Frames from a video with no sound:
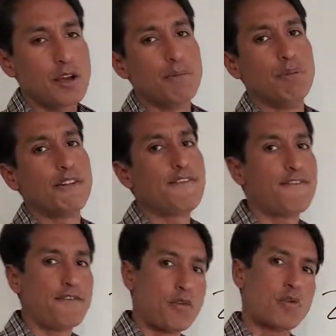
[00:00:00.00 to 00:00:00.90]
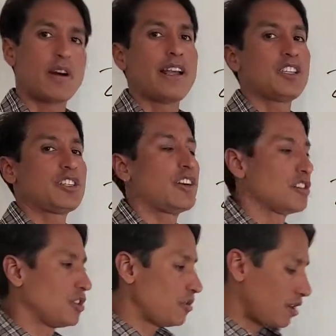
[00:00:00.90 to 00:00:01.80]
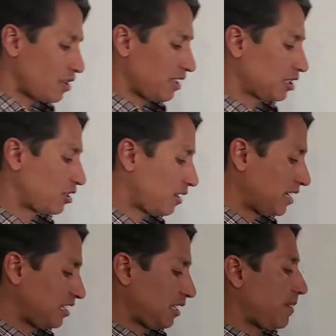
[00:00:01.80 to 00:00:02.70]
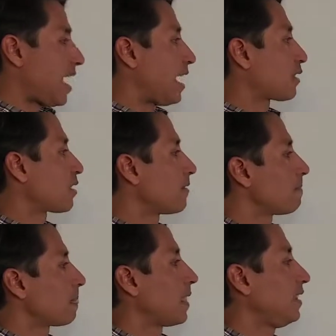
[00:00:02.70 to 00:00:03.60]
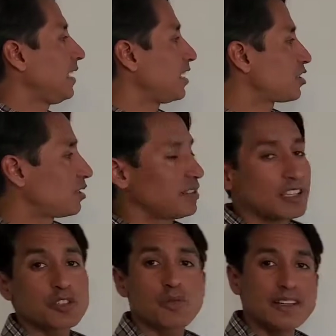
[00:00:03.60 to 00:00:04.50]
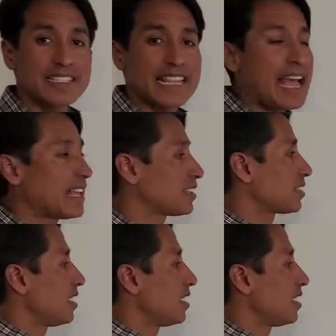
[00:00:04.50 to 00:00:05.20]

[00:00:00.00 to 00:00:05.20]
before I start doing all this crazy math? And the answer in this one is yes.